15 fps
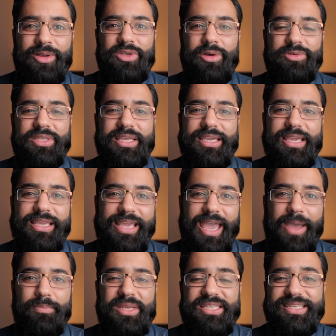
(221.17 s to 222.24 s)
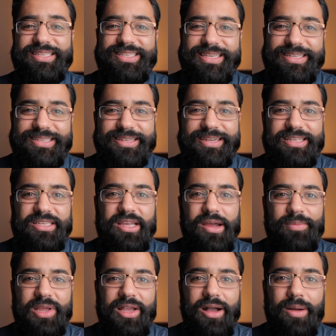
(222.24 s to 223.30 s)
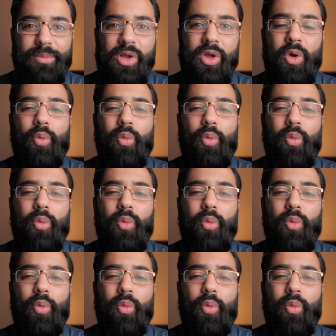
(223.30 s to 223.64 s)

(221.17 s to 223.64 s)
So I was thinking, yeah, busy season is coming up.